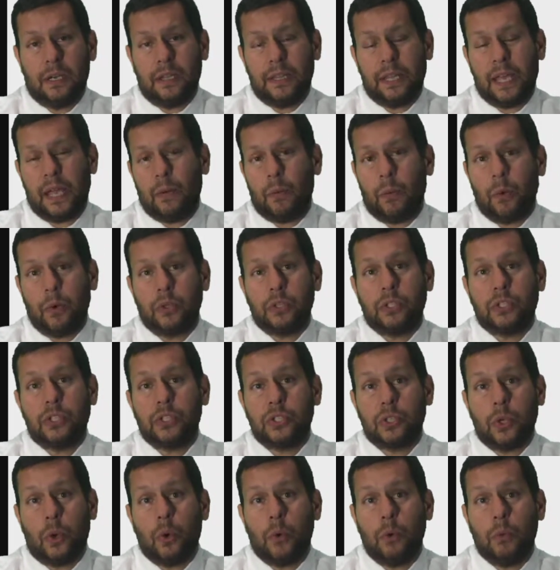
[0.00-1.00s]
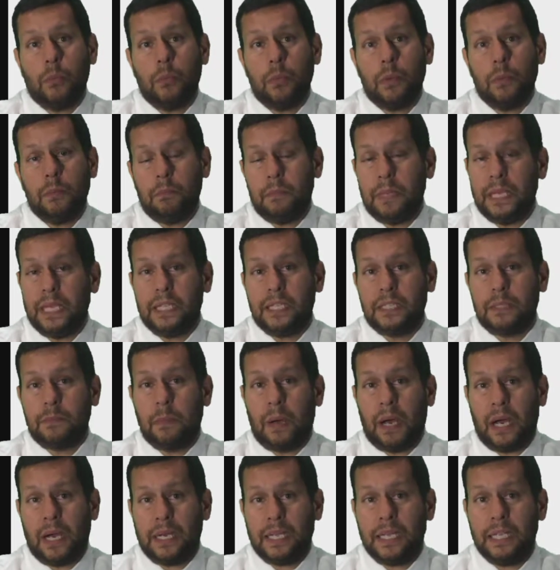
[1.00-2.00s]
That word "some" means
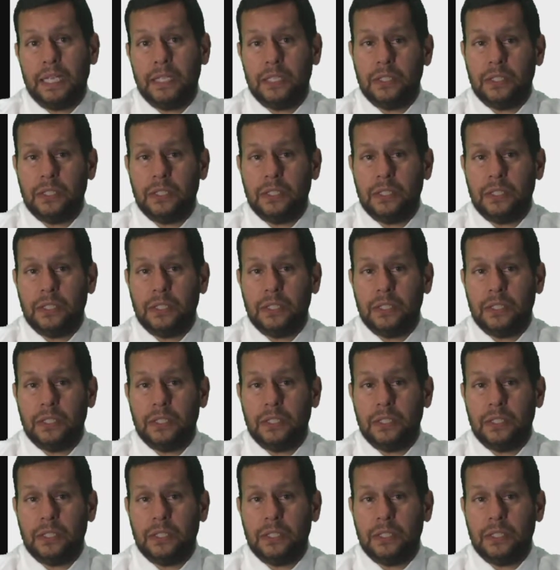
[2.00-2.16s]
body,